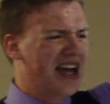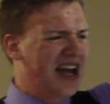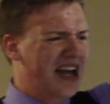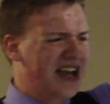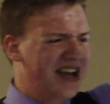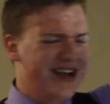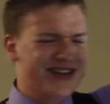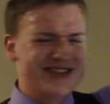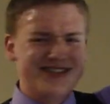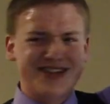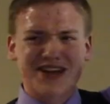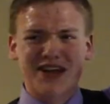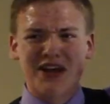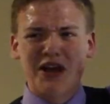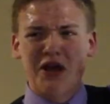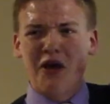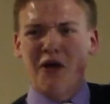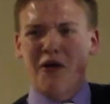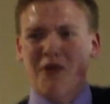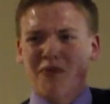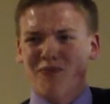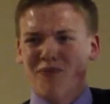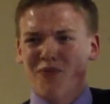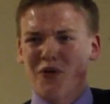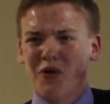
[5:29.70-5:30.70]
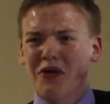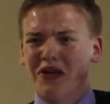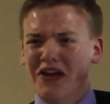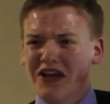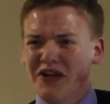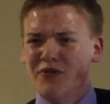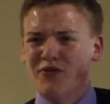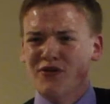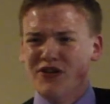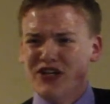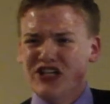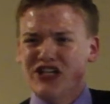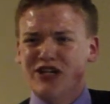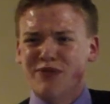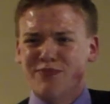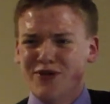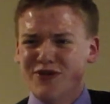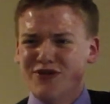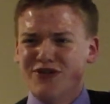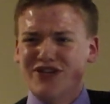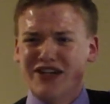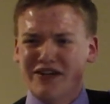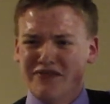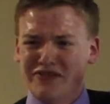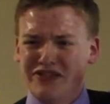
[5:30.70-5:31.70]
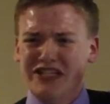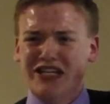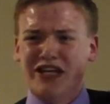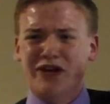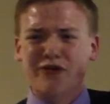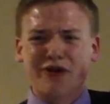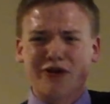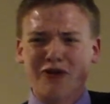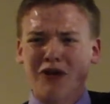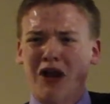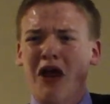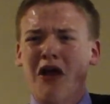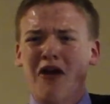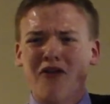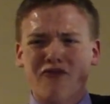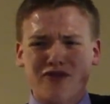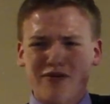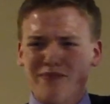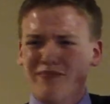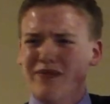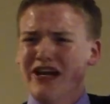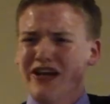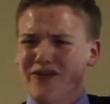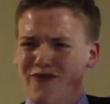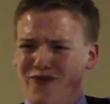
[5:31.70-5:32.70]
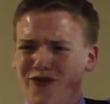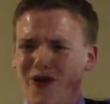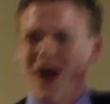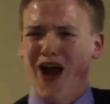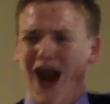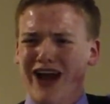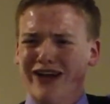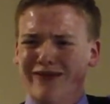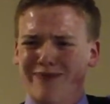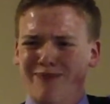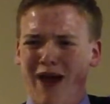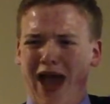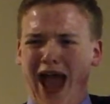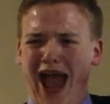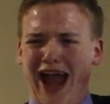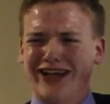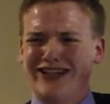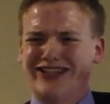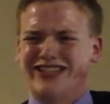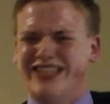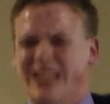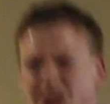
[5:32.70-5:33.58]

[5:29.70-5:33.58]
Listen, more equal distribution of cereal from mini variety packs.